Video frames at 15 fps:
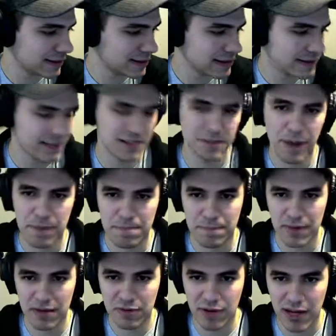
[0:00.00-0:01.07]
Says my
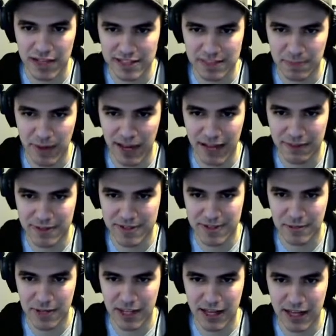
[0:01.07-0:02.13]
bitrate is bad. What's up
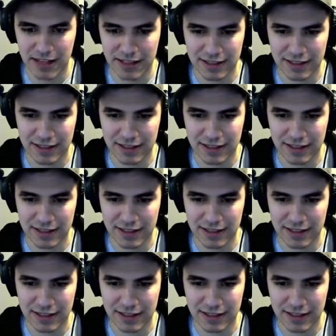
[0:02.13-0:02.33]
with that?